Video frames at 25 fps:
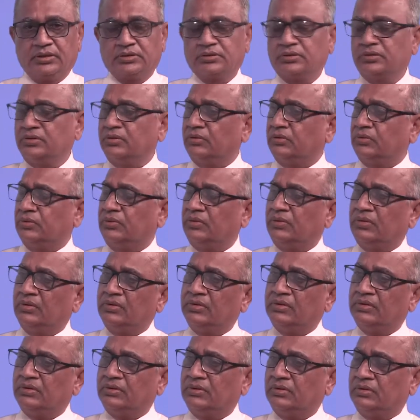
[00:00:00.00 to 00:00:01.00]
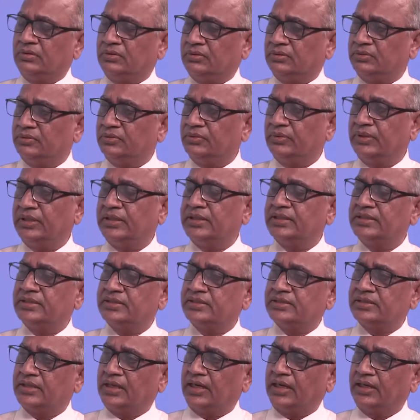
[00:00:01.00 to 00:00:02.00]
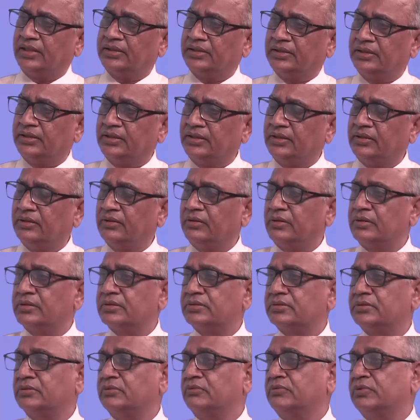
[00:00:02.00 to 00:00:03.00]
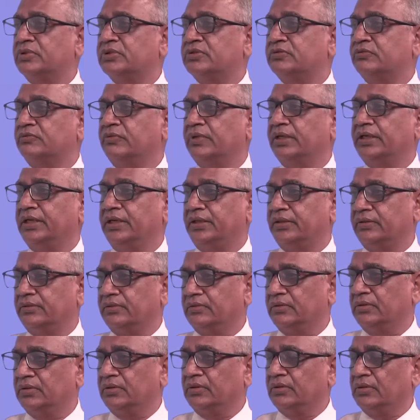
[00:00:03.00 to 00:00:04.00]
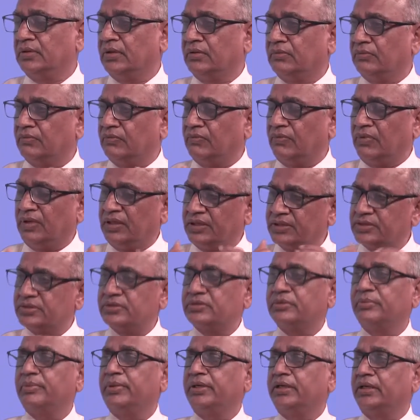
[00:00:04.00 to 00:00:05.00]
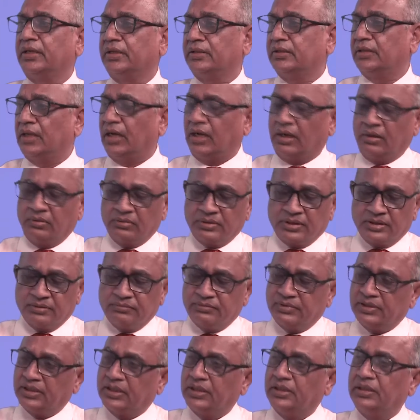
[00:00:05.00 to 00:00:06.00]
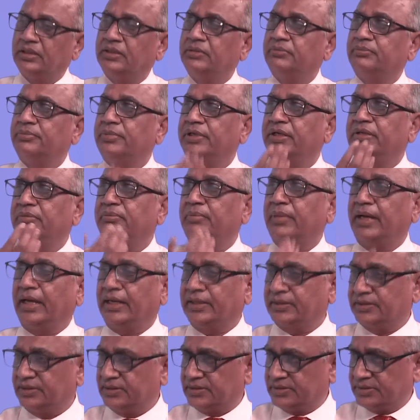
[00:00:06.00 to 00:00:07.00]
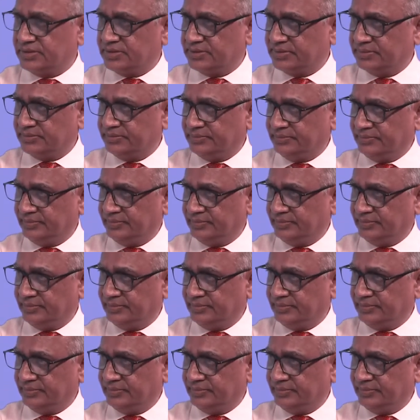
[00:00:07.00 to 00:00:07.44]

So the whole US, and he also was worried, what is to be done? How can we really bring back this?